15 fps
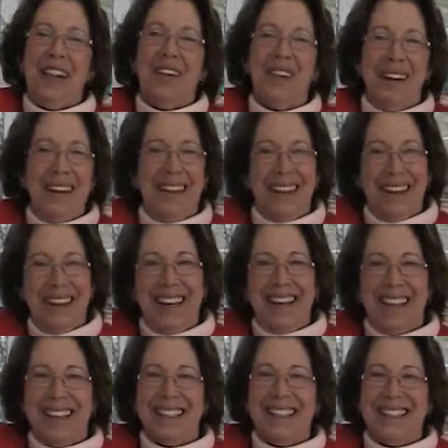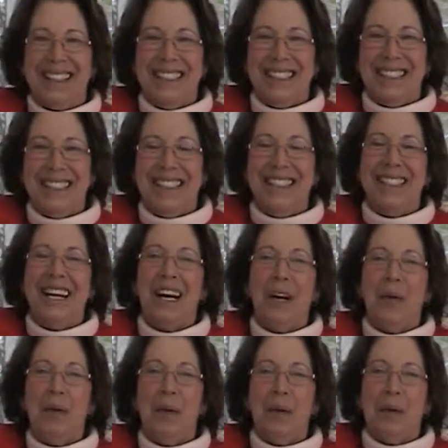3 things the
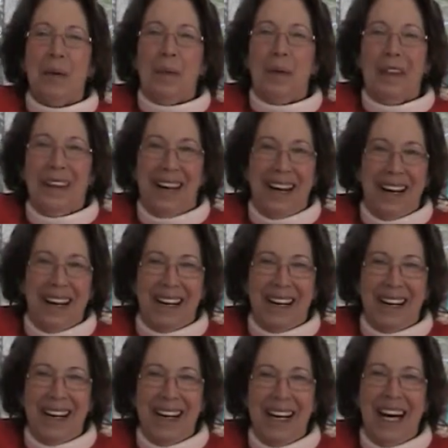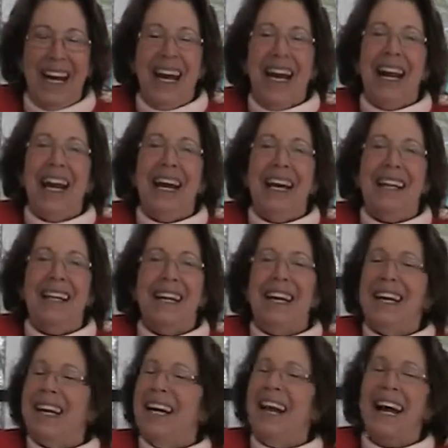entire week we were there. They
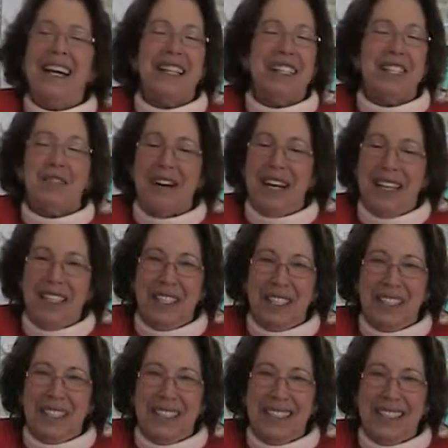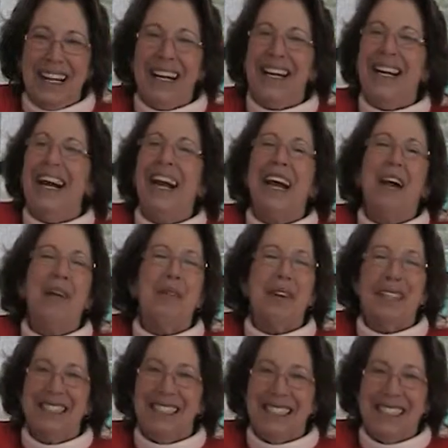didn't like strangers. They didn't like
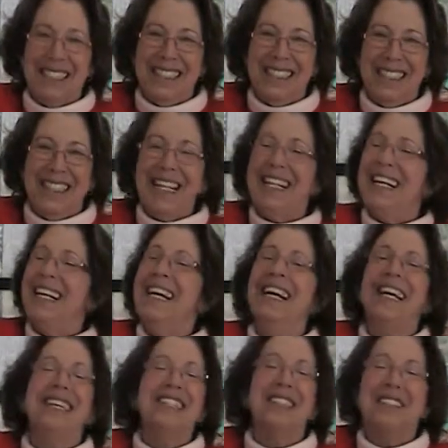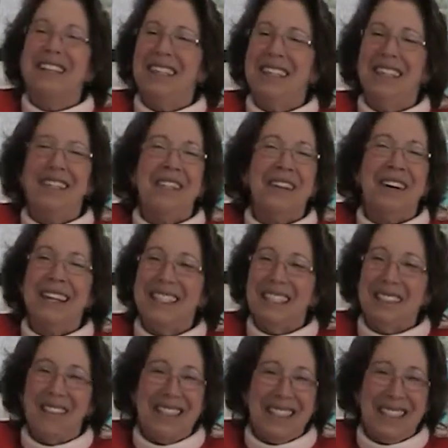questions. They didn't like strangers who
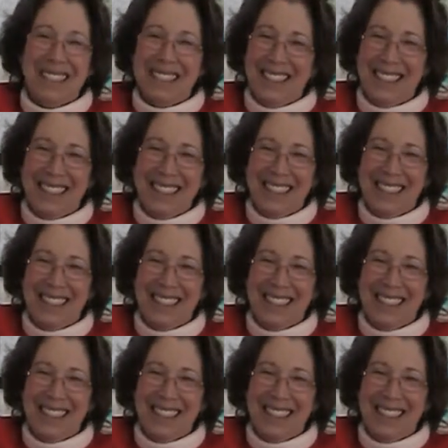asked questions.